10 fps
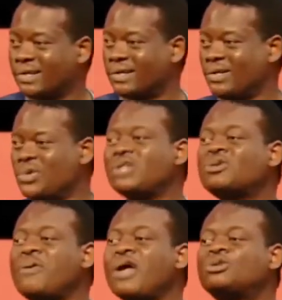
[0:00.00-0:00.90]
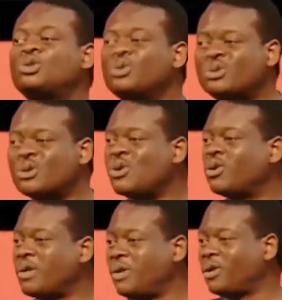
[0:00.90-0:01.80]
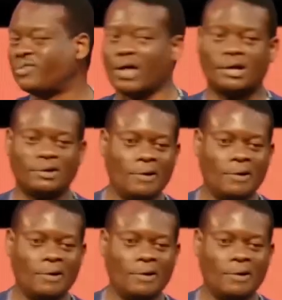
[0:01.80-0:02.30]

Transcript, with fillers: You need to be a Jew to know the meaning of that.